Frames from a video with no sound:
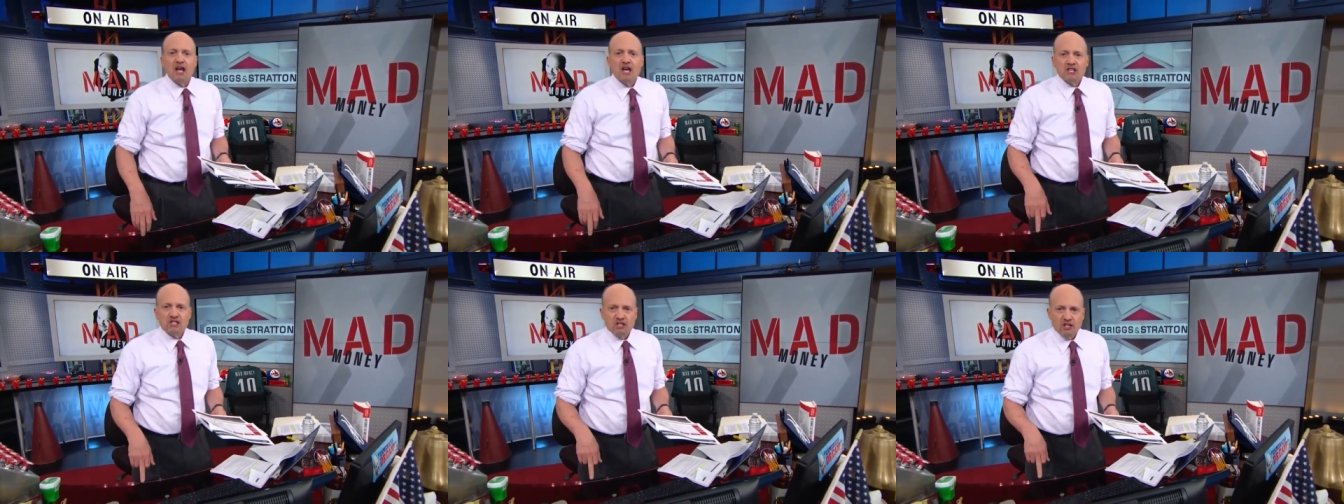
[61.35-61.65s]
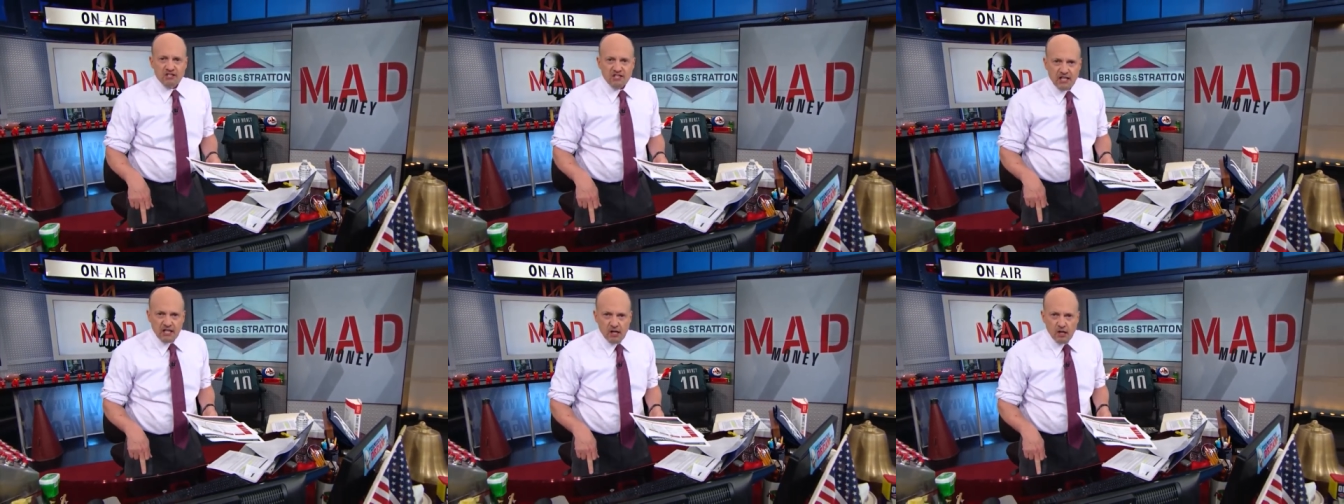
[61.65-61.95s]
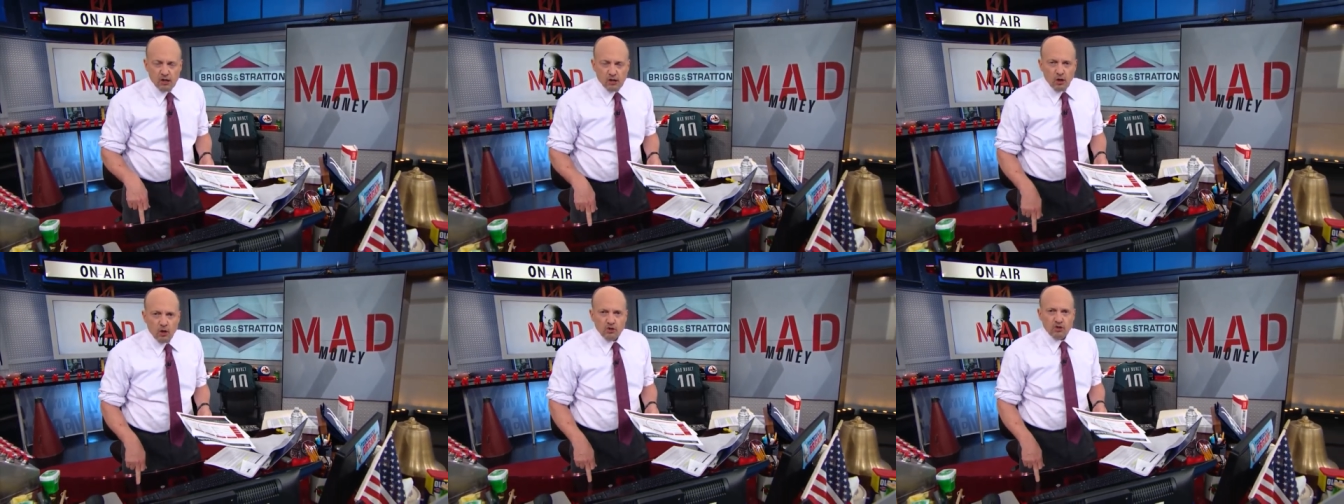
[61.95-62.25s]
So let's take
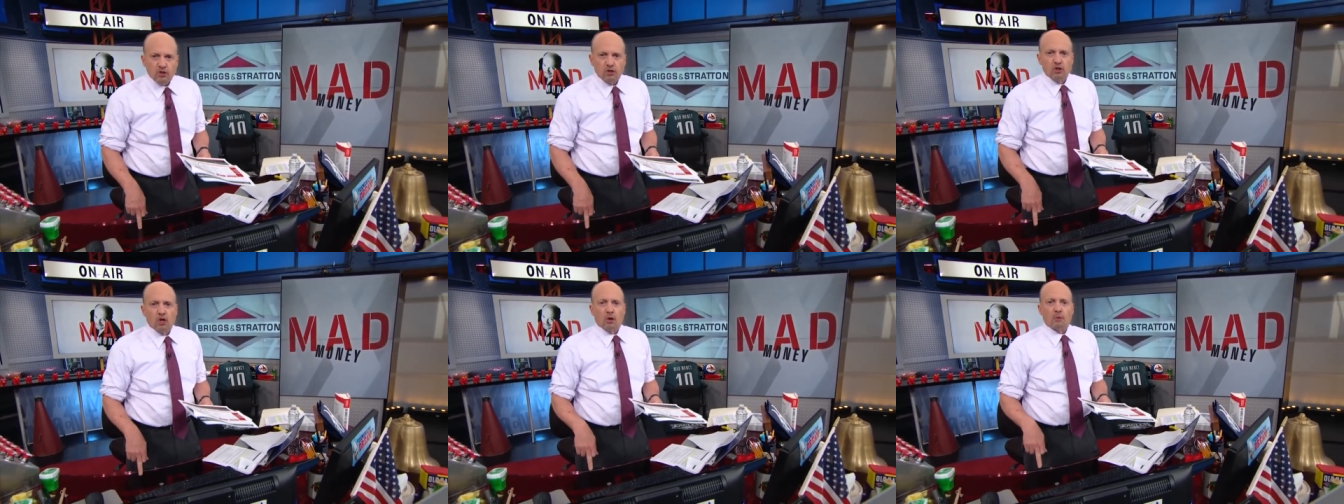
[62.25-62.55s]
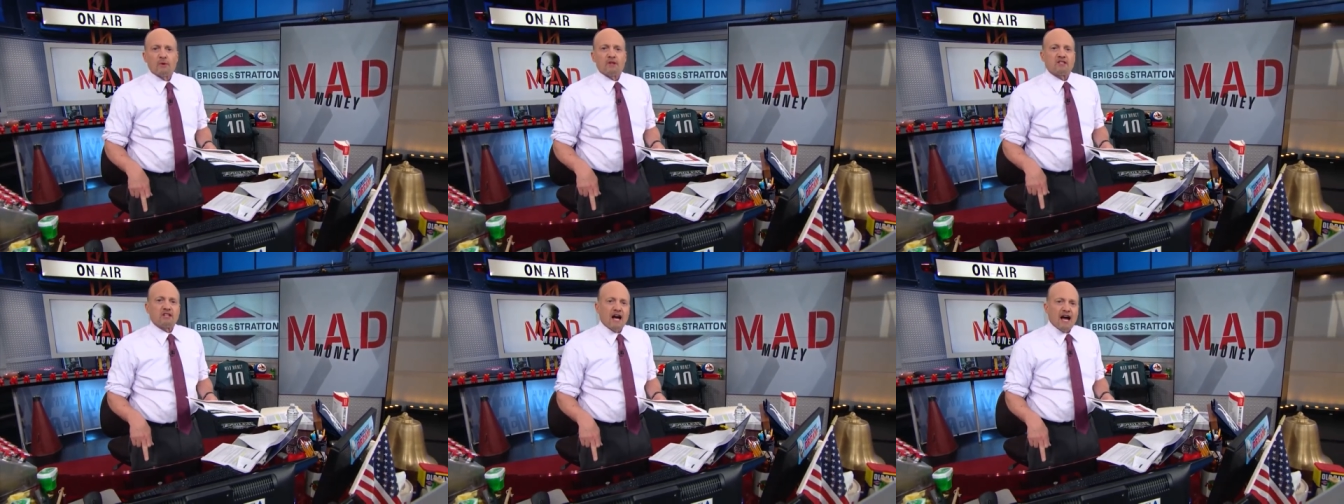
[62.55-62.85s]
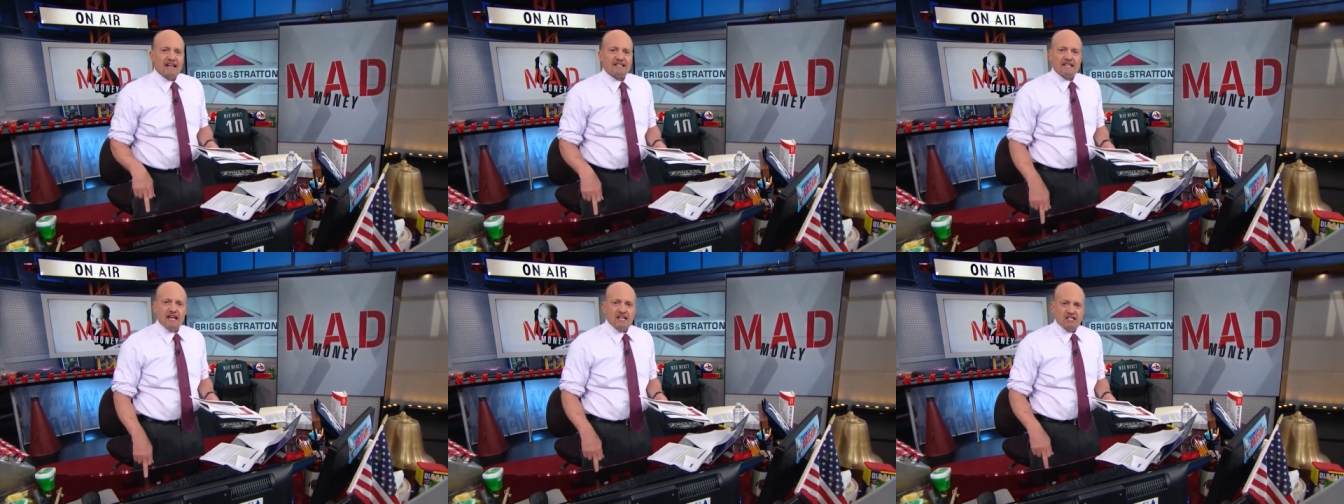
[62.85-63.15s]
a closer look with
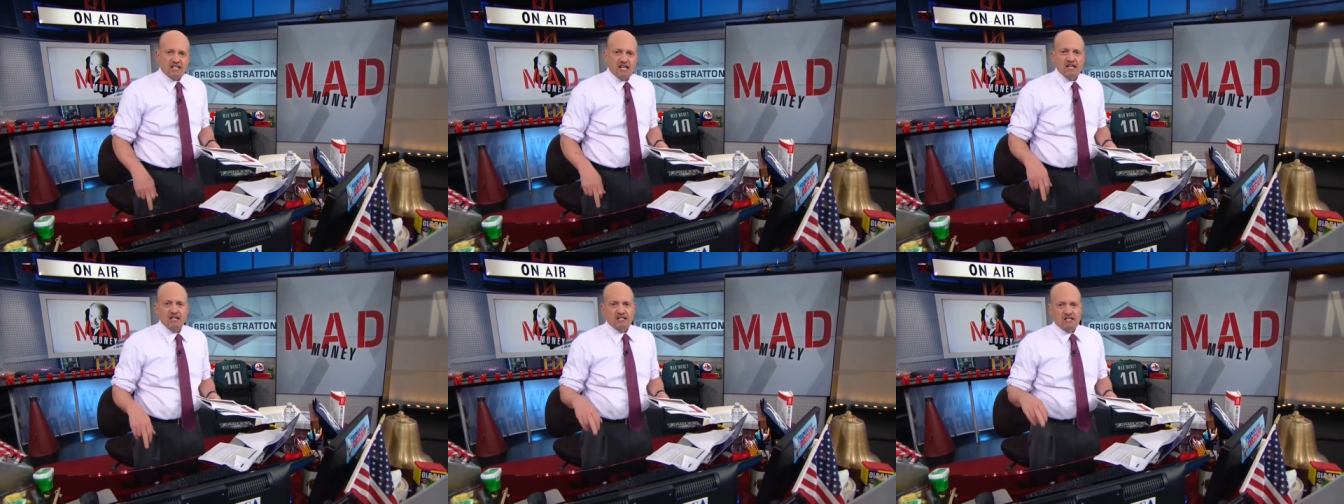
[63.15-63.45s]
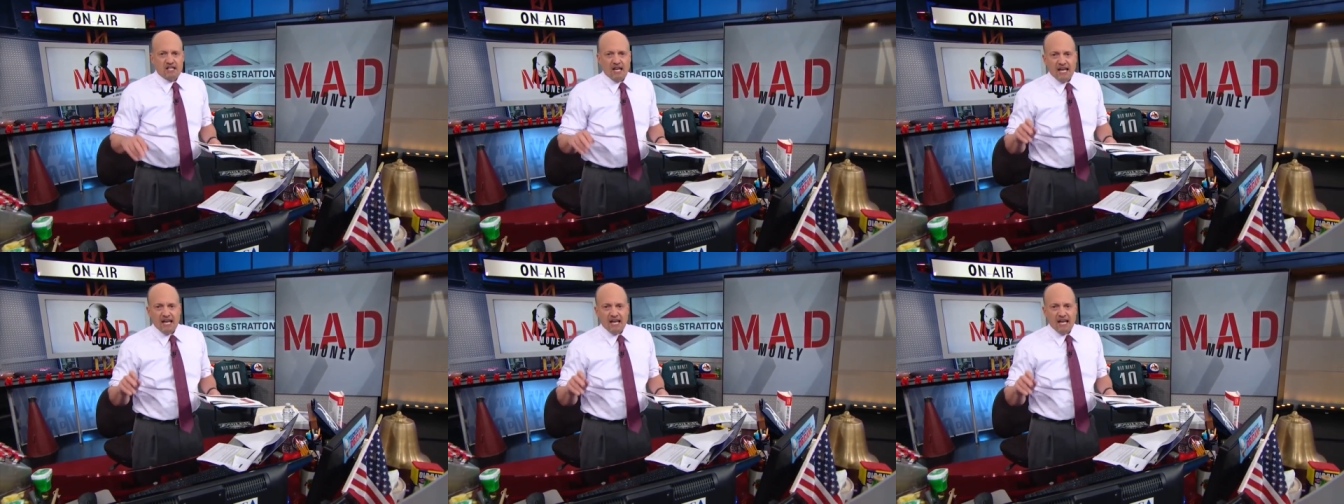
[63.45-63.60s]
Todd Teske.